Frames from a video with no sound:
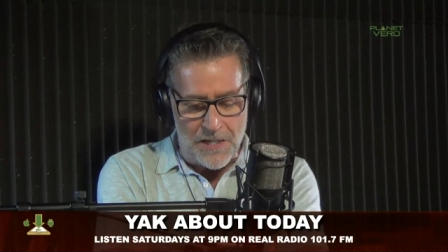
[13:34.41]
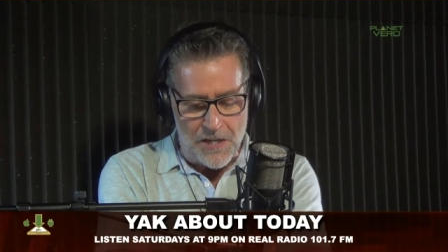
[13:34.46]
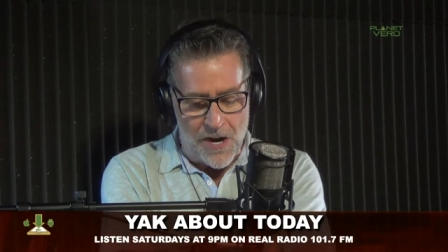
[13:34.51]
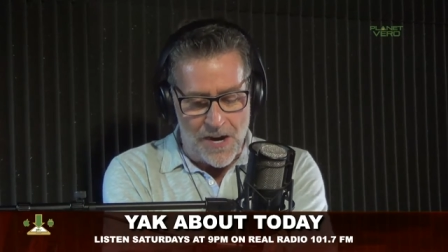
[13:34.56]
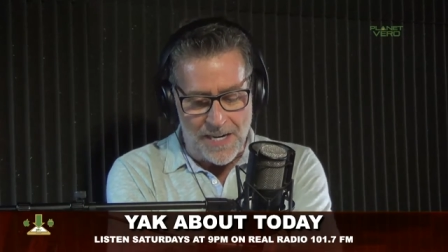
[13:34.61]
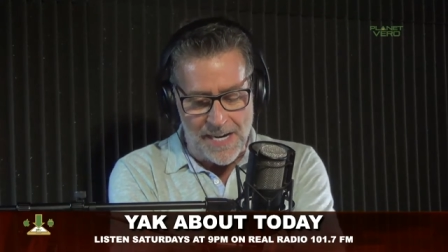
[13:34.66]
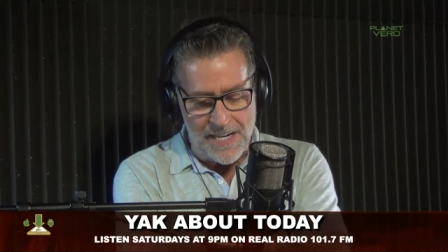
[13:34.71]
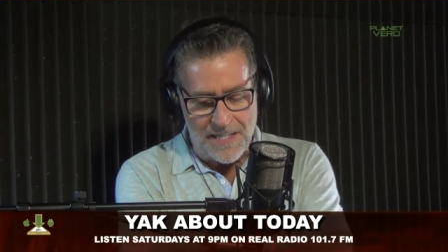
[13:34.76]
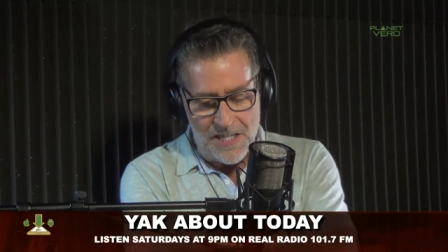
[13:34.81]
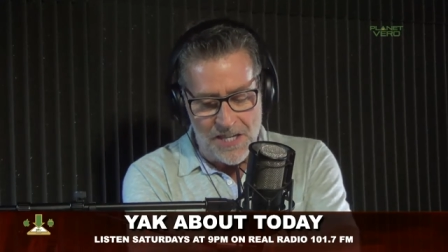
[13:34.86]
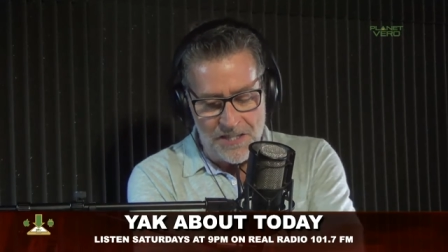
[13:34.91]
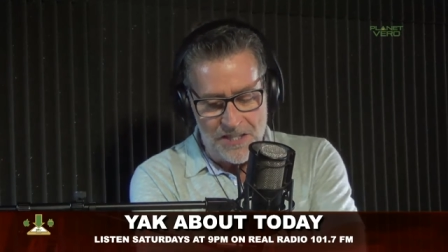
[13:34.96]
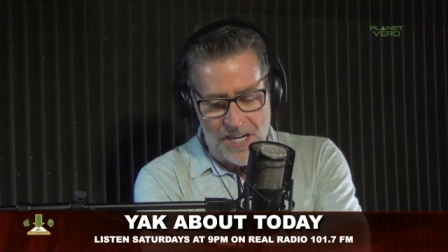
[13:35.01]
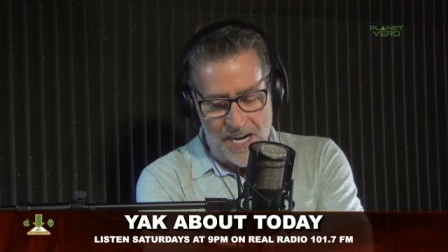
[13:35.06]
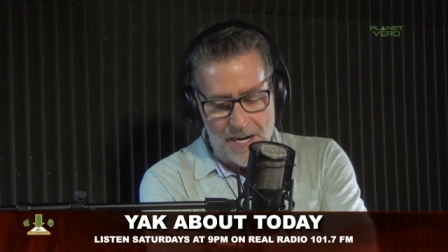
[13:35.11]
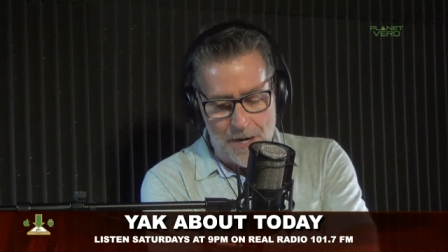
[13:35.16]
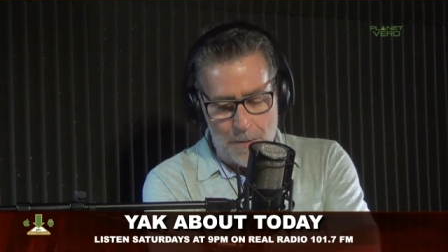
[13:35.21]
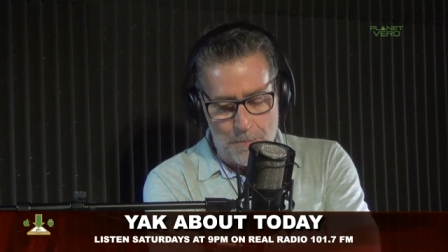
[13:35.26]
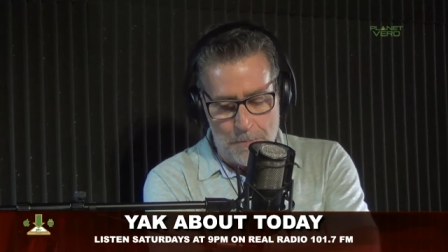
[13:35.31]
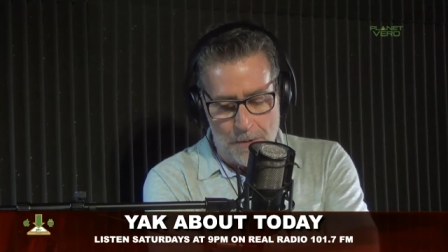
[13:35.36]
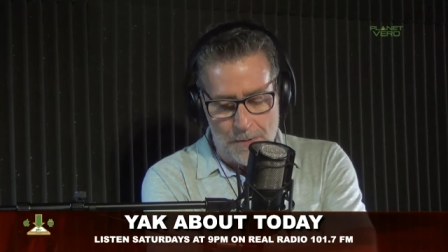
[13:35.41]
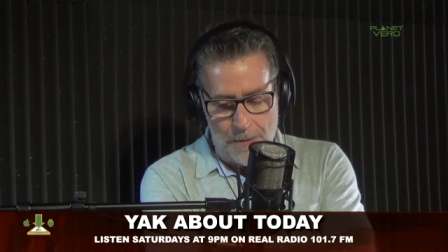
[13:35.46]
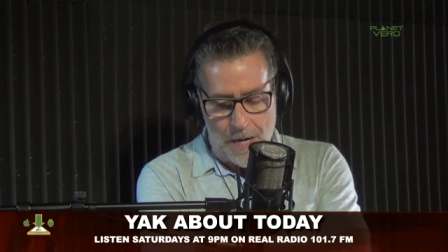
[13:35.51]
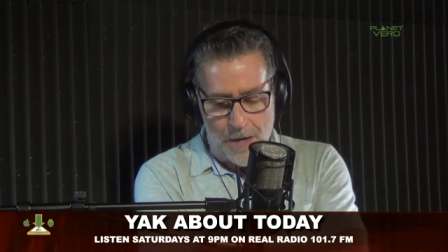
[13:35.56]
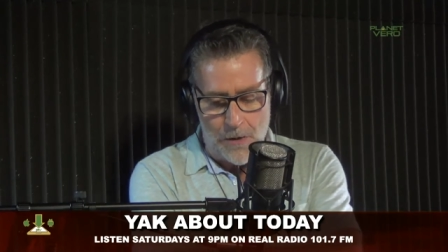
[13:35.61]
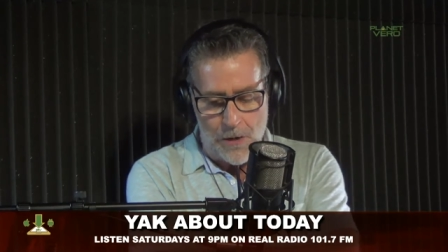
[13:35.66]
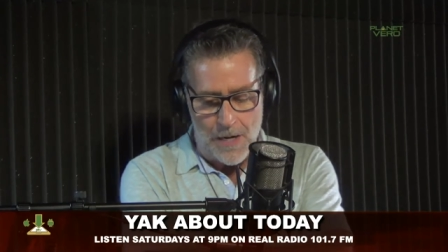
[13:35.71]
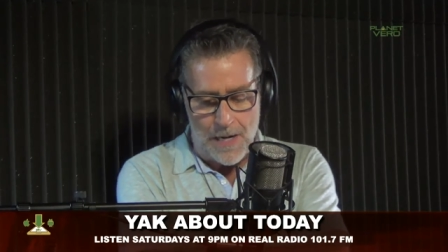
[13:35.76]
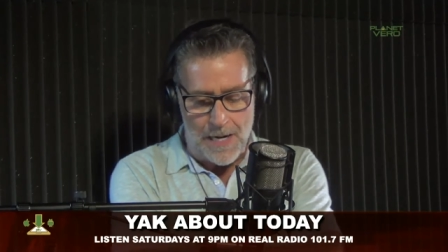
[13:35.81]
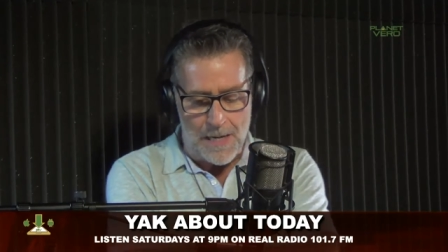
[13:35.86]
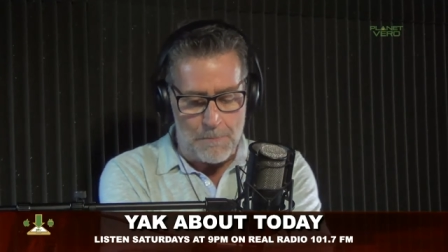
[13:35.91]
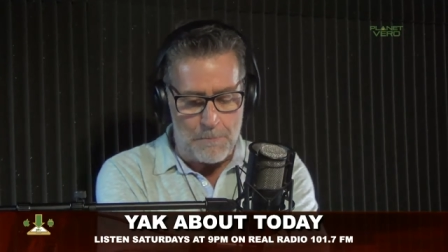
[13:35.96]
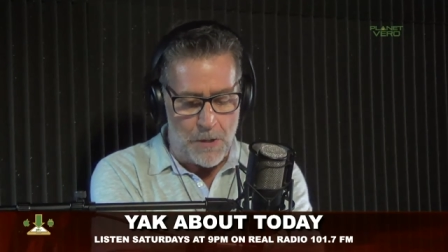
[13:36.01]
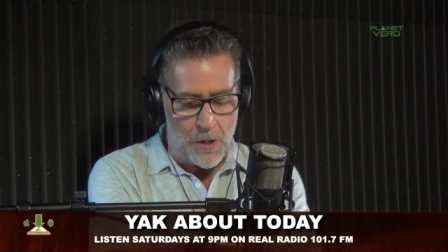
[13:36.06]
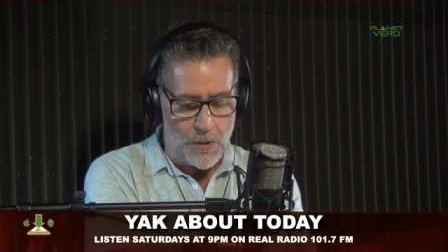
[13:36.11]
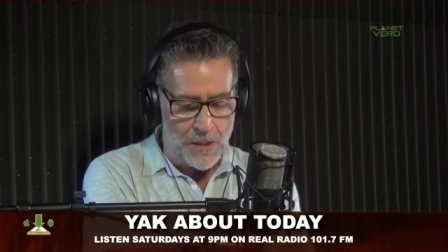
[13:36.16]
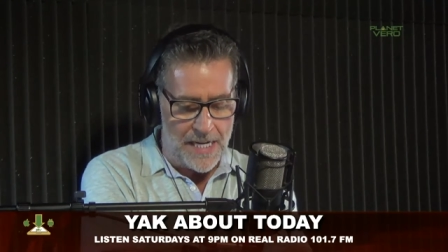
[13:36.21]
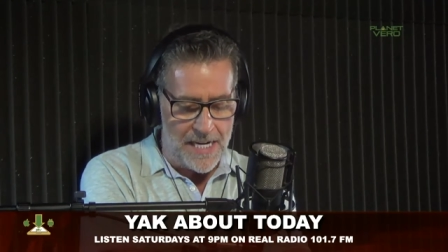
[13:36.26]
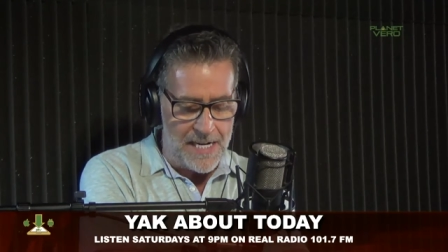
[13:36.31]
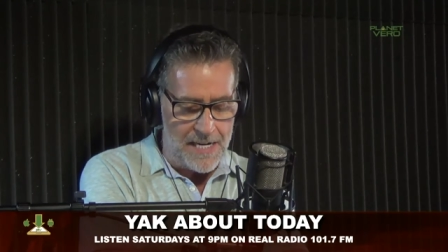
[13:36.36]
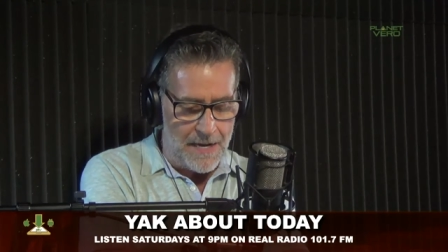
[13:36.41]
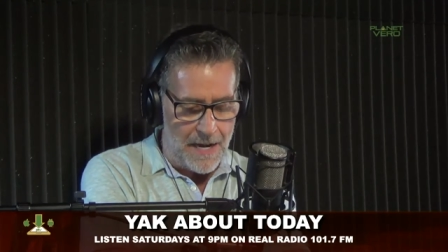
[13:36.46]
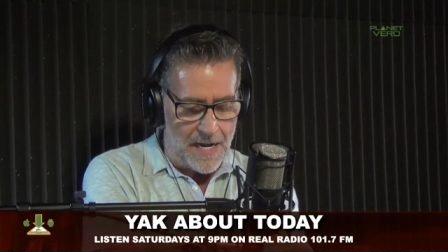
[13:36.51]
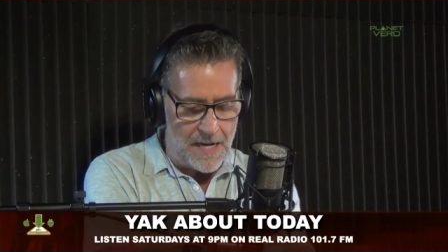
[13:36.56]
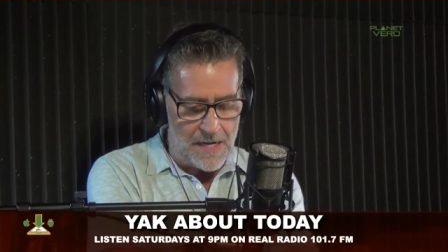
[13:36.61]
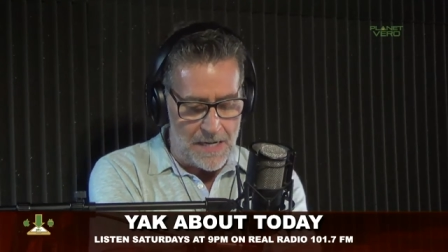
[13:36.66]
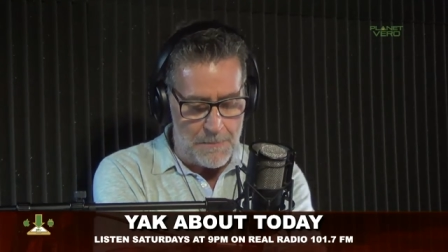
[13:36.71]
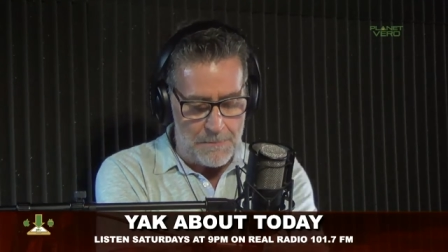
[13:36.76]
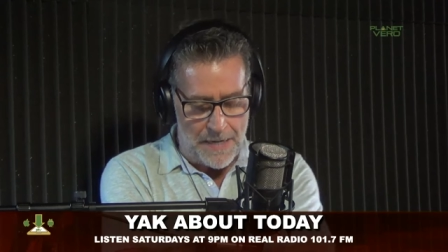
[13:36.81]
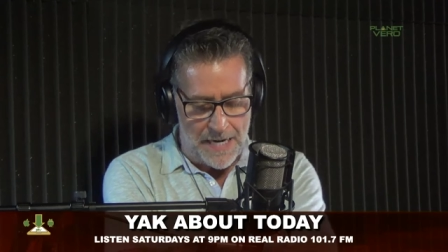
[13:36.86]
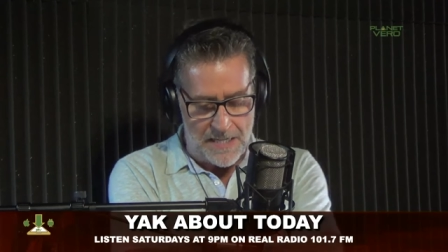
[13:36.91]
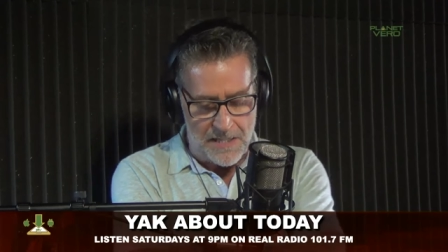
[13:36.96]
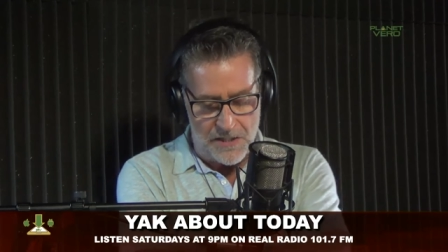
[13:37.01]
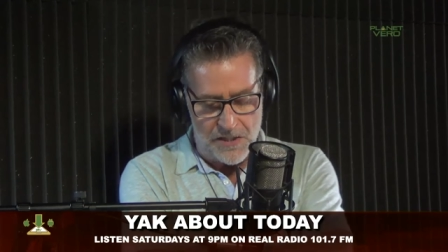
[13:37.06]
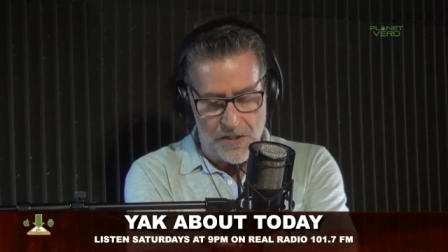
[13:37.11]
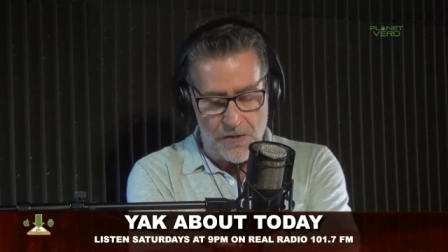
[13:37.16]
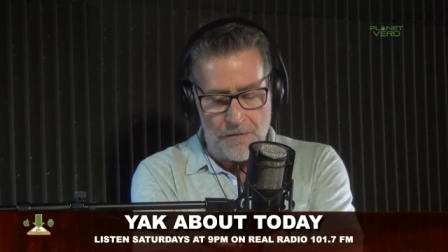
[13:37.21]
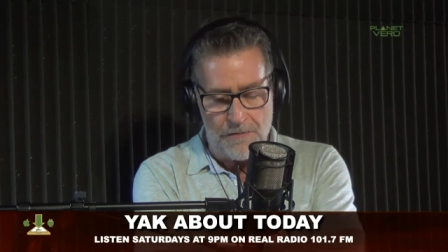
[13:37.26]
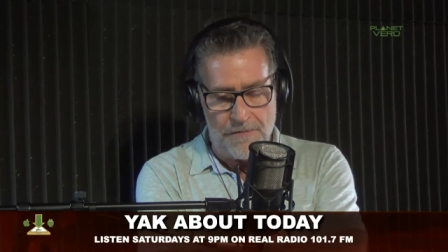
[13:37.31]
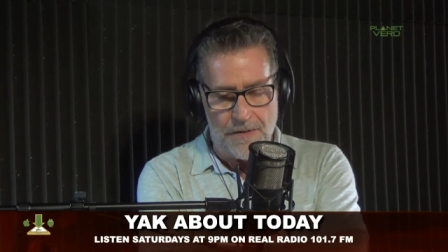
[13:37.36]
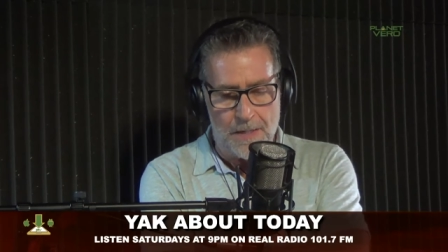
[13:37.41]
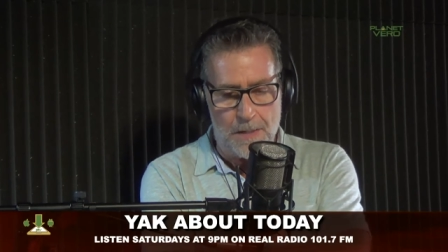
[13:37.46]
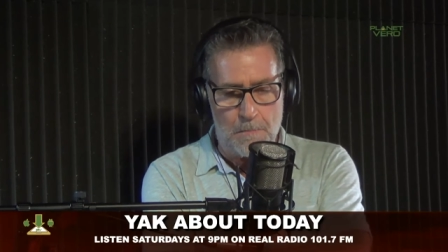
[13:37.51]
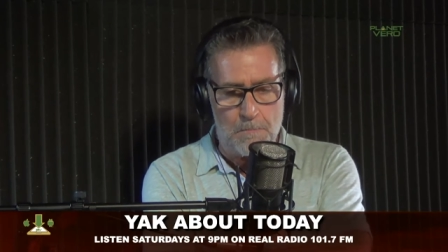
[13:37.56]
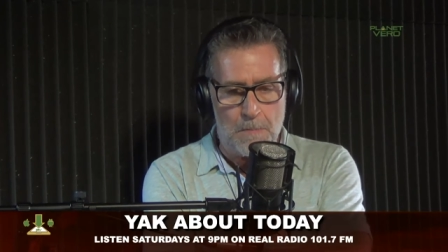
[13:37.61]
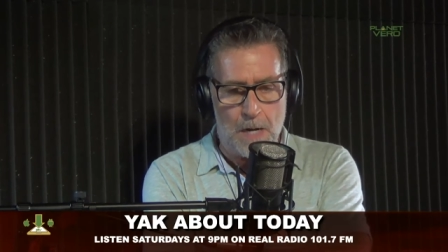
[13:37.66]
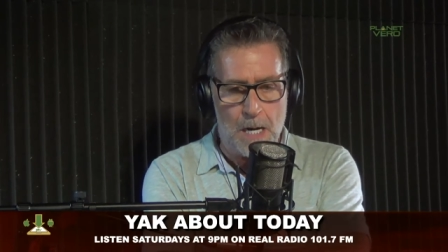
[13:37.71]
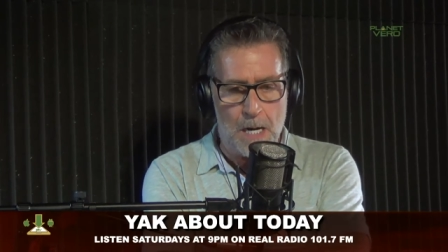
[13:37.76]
talking to J.R. Poli about his new film,